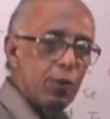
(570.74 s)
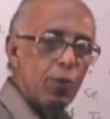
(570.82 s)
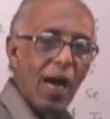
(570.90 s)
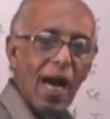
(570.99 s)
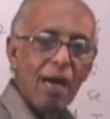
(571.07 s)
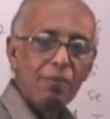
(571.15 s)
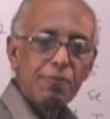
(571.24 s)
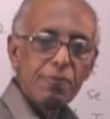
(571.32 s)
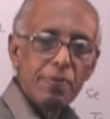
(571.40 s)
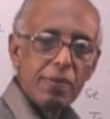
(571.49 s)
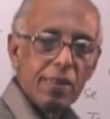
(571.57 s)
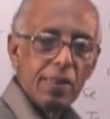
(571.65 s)
you have
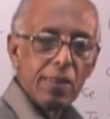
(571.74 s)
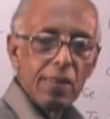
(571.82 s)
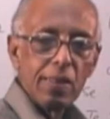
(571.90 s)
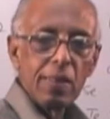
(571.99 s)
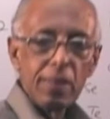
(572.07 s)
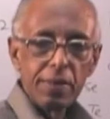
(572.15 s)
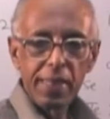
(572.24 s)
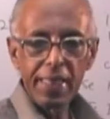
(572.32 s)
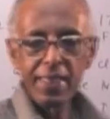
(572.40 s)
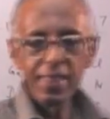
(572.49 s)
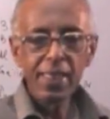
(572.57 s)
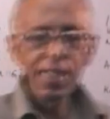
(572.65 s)

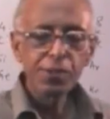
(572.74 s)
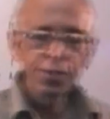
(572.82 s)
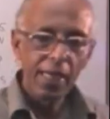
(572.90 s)
the inner